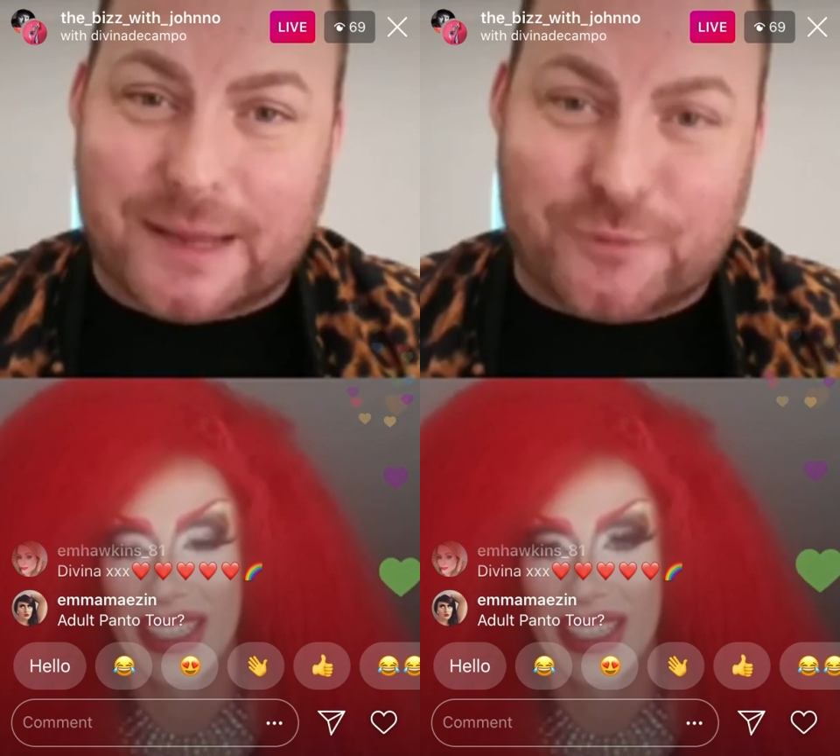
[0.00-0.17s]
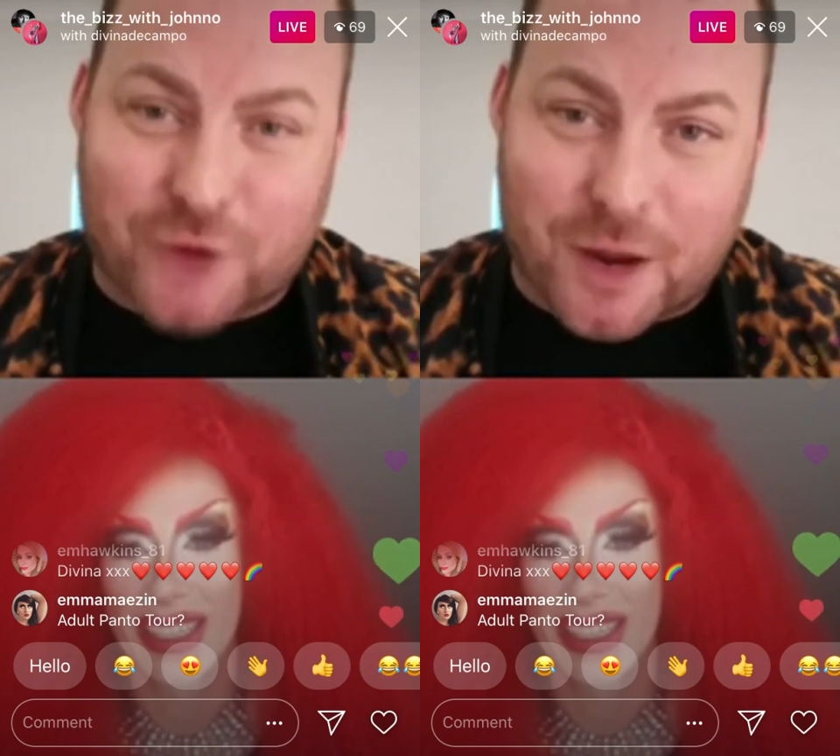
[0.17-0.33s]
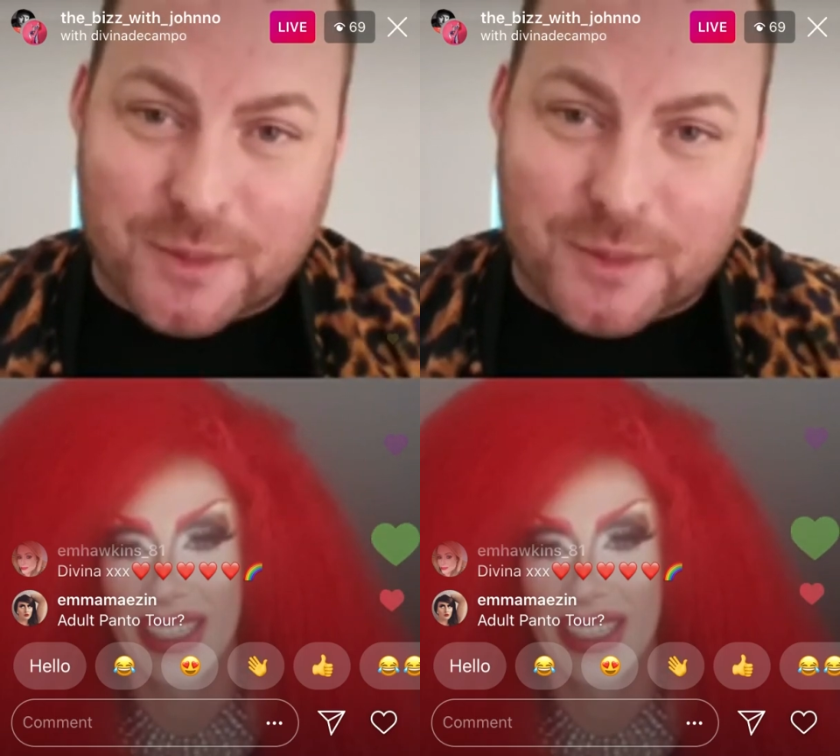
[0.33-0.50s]

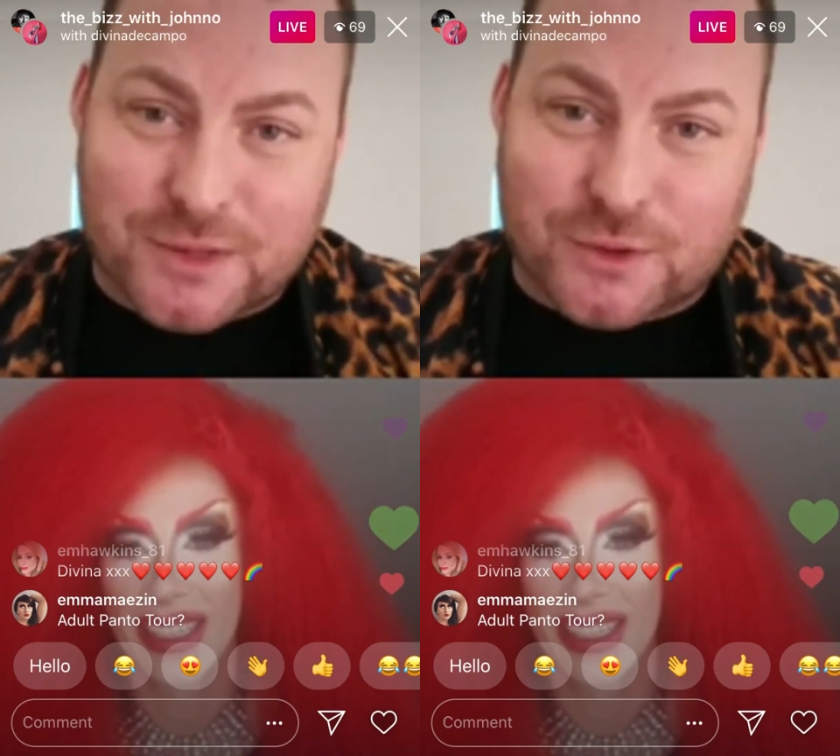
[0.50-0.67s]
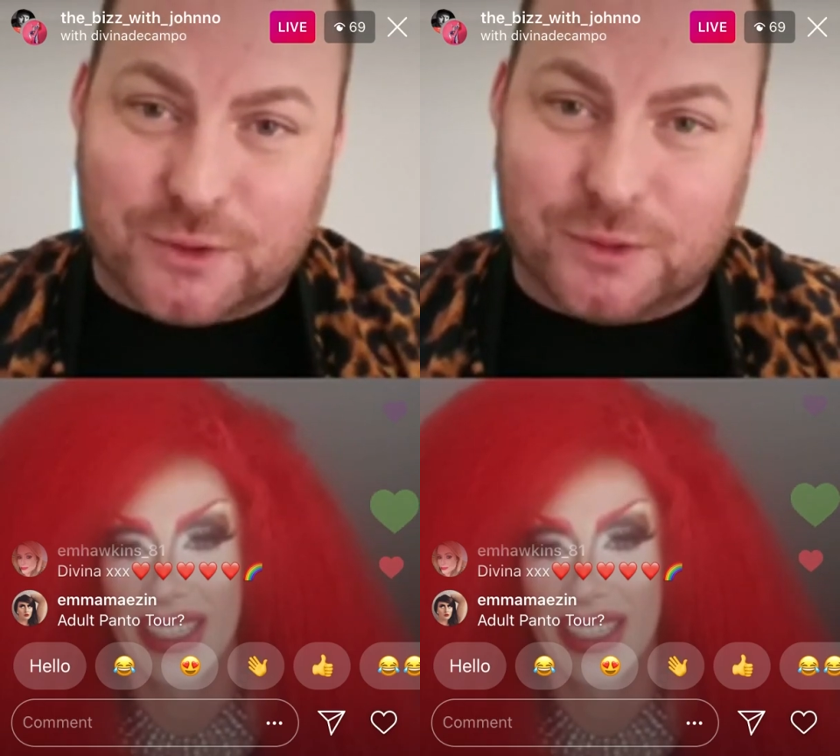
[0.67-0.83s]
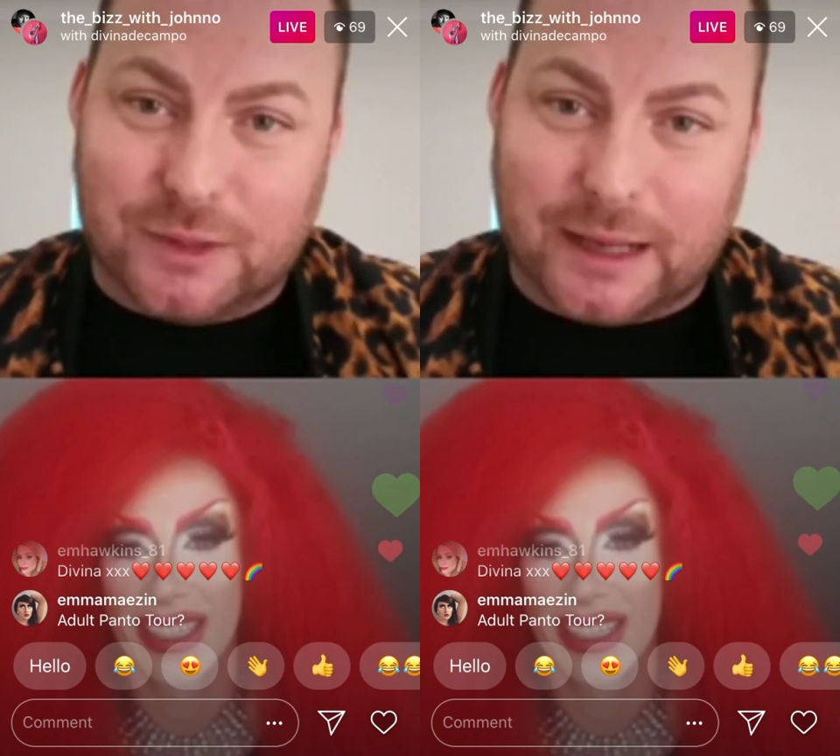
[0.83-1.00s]
same drama
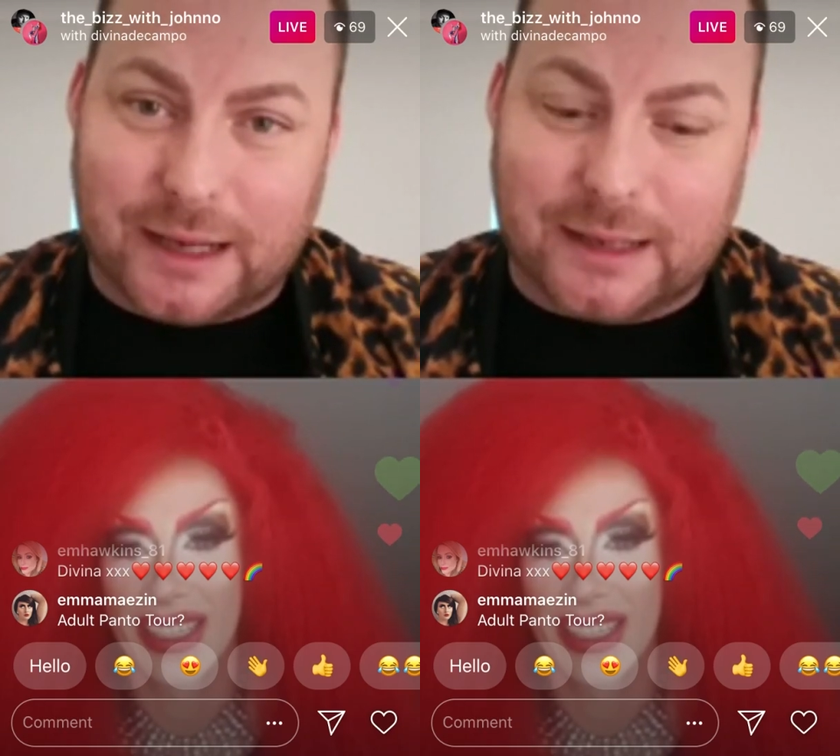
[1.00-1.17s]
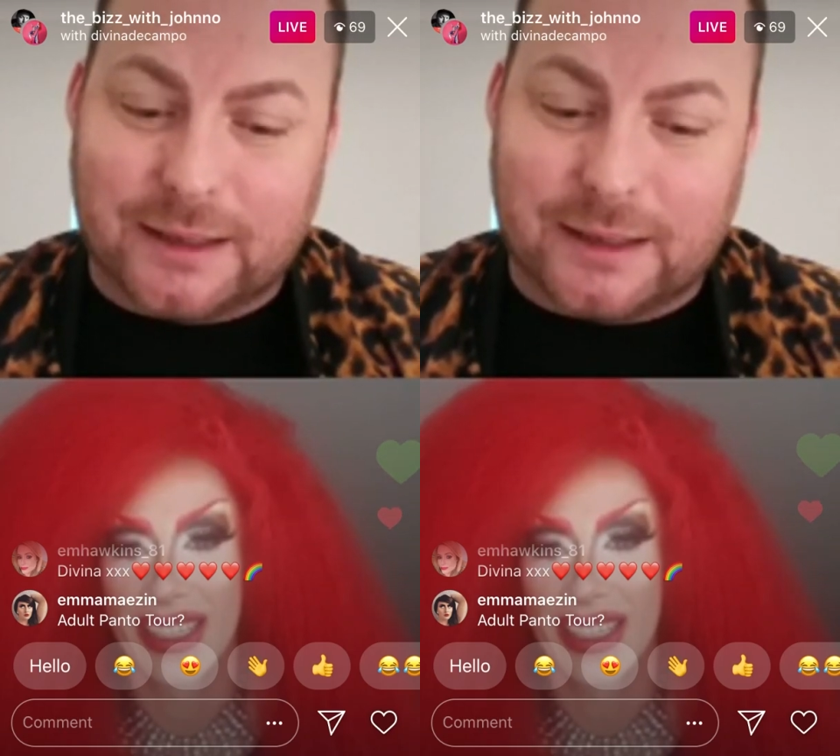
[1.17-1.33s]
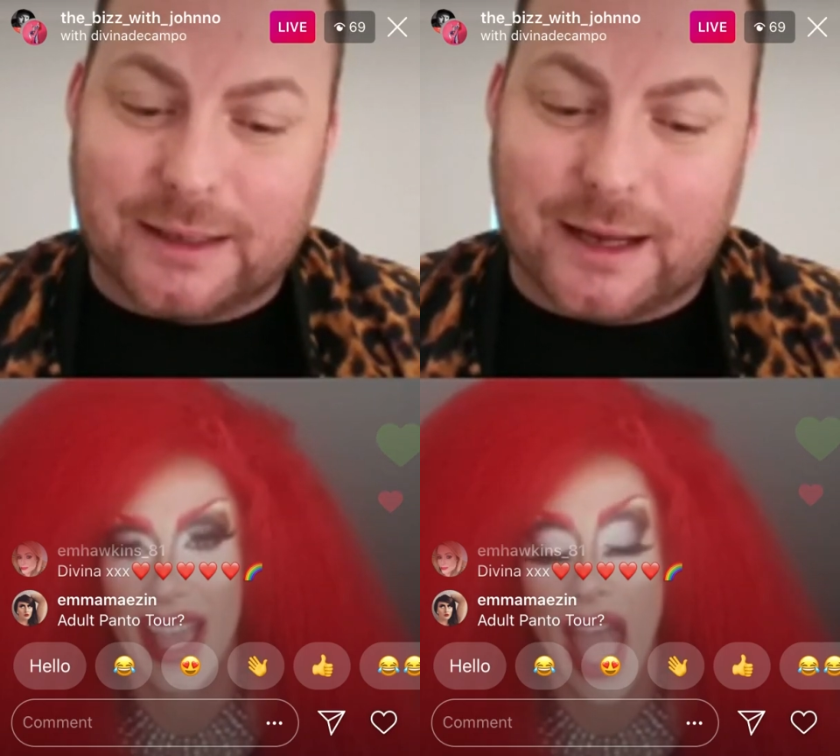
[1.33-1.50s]
school
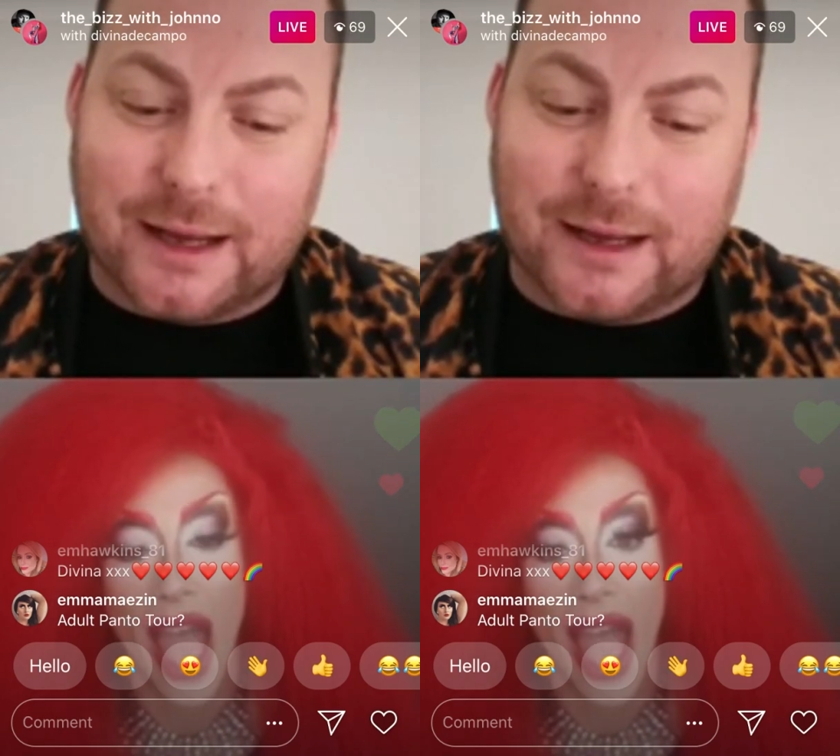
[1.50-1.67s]
in